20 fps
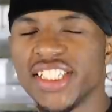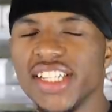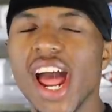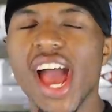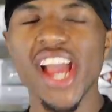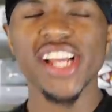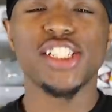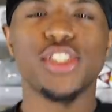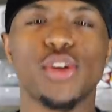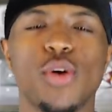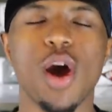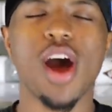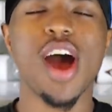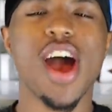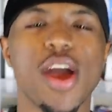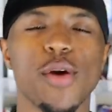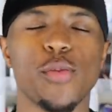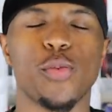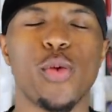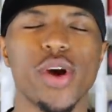Snipe
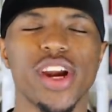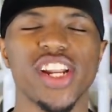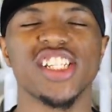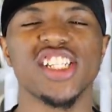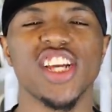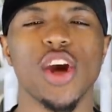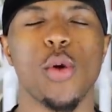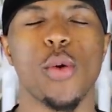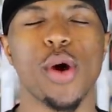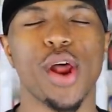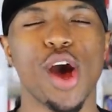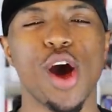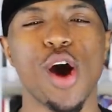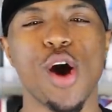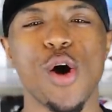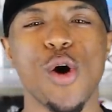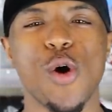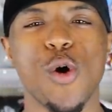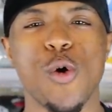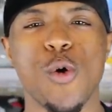Squad, what is going
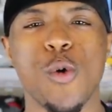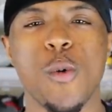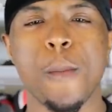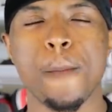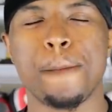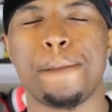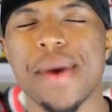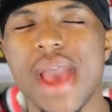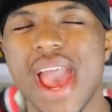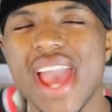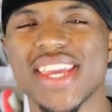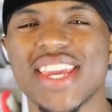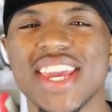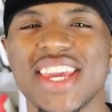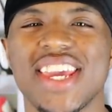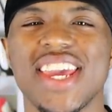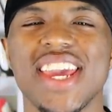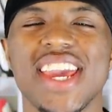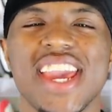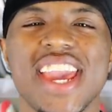on? Back
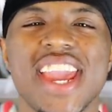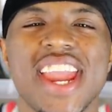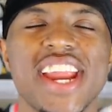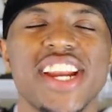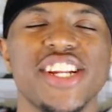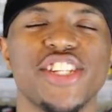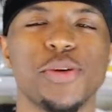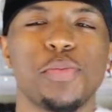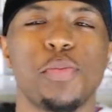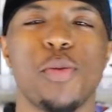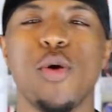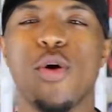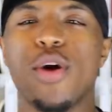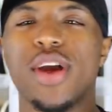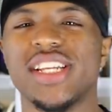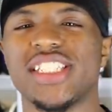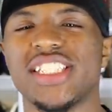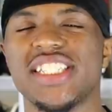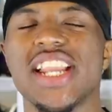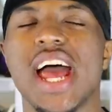again, it is your
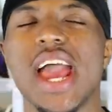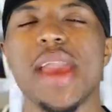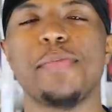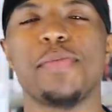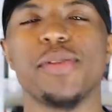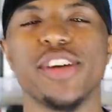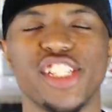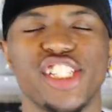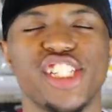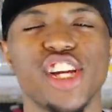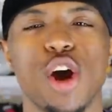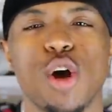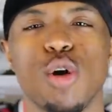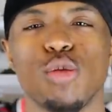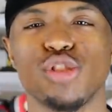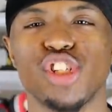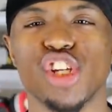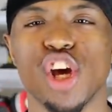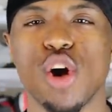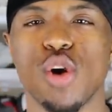boy Sniper
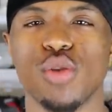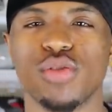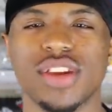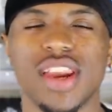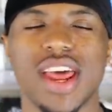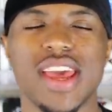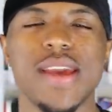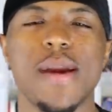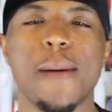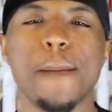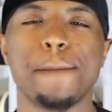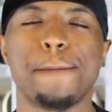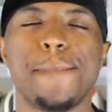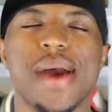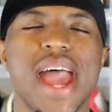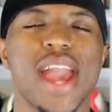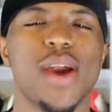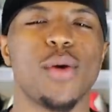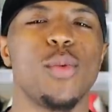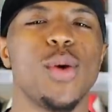Jones Jones and I am
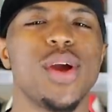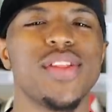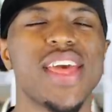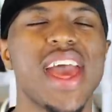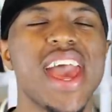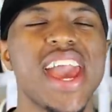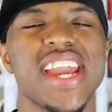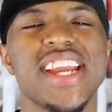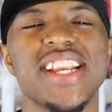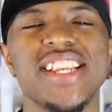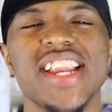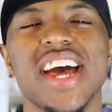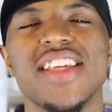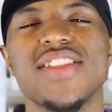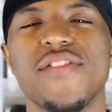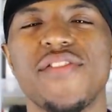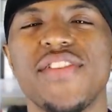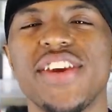back with another